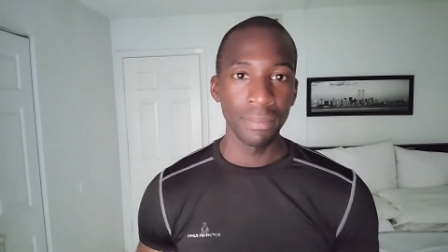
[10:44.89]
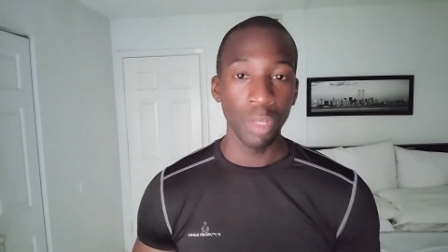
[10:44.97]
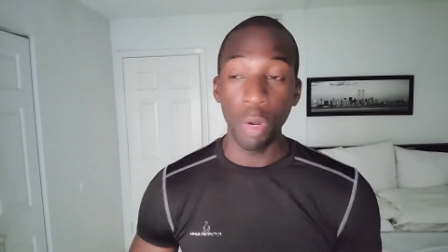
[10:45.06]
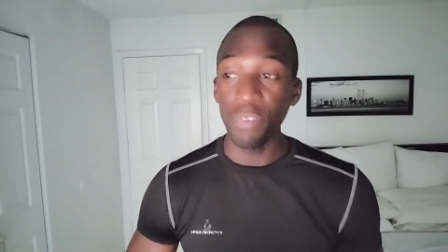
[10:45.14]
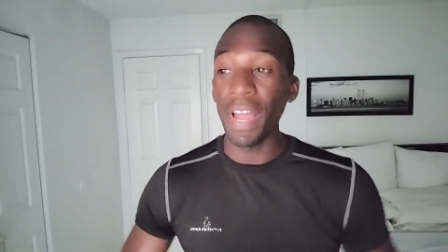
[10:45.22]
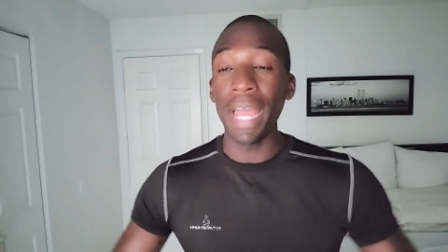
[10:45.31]

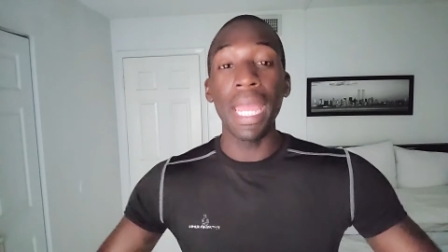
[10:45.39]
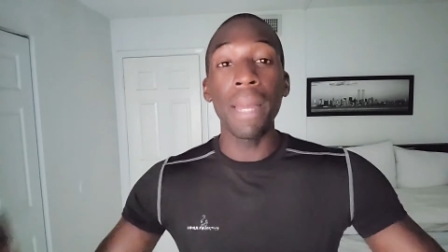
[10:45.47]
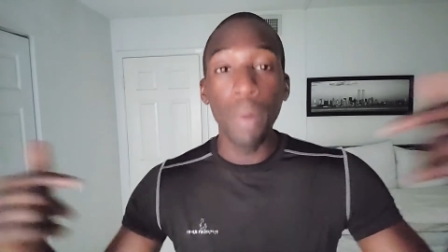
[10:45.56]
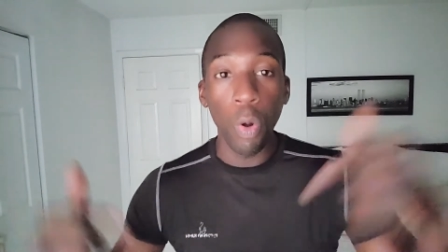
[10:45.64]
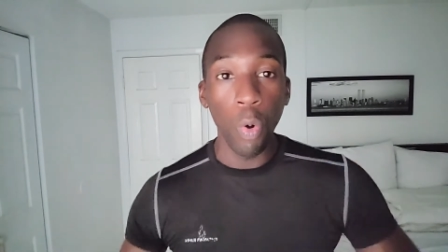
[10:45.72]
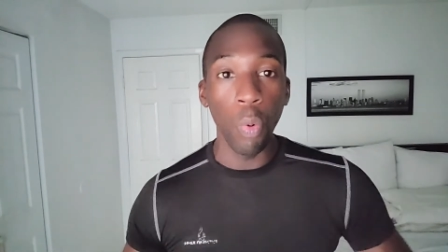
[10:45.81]
Or if I am
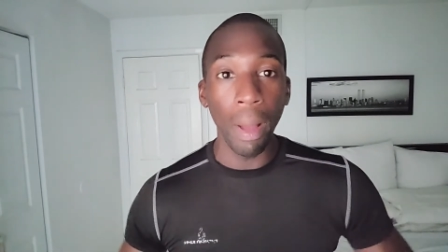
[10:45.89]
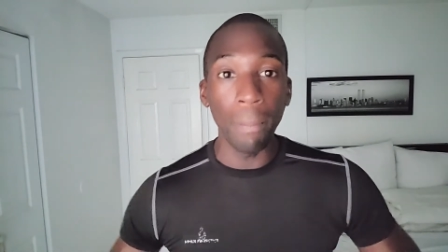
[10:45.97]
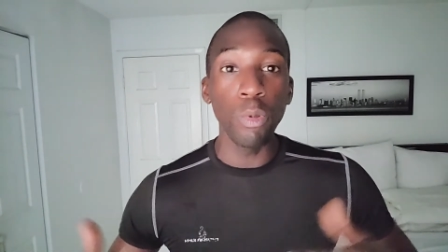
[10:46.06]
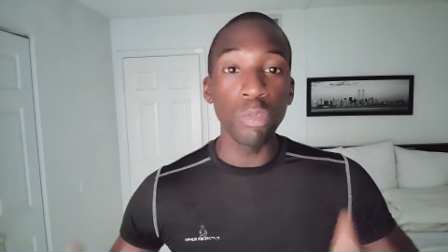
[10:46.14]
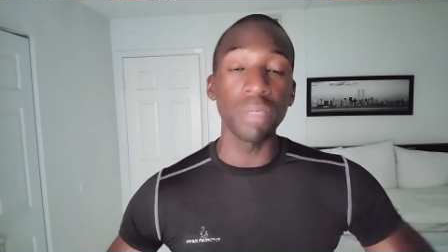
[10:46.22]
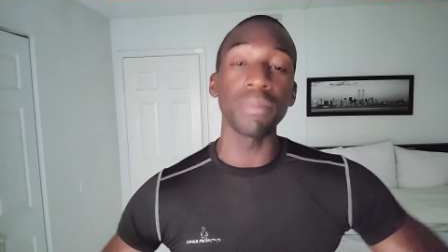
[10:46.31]
home, I'm
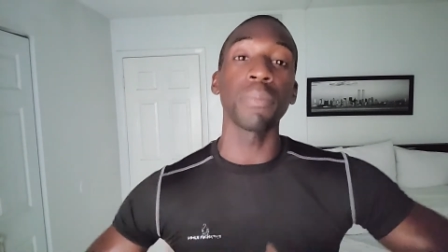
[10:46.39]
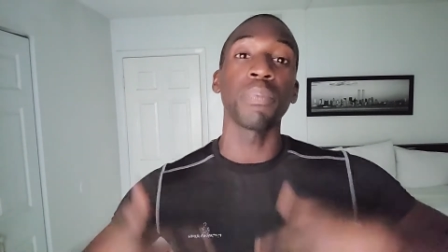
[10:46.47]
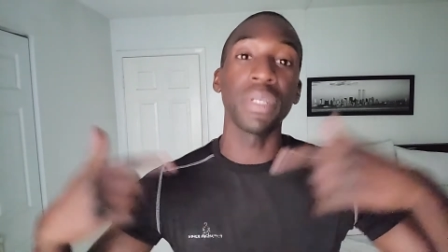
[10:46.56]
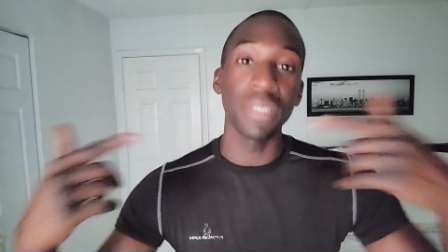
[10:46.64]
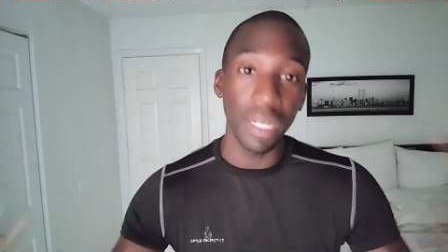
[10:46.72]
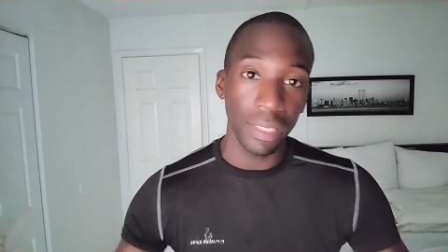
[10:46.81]
doing something
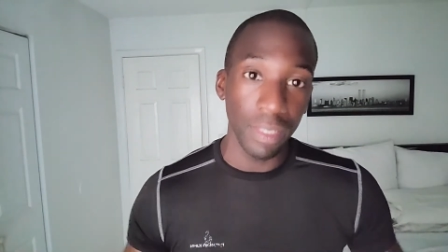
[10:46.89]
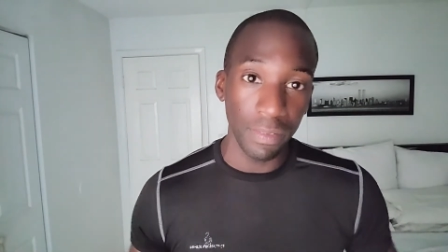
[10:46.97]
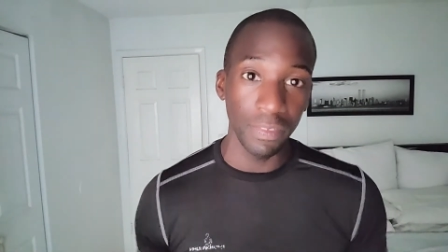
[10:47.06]
productive